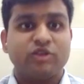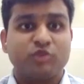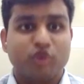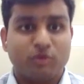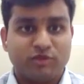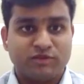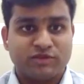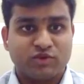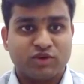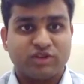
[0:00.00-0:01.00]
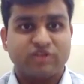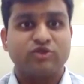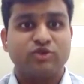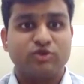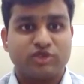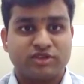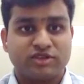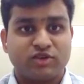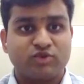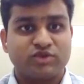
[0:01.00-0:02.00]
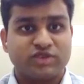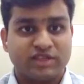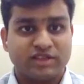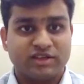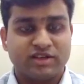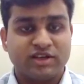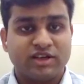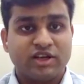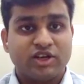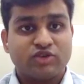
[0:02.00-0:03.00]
what are the problems? What are the solutions? How to strengthen it?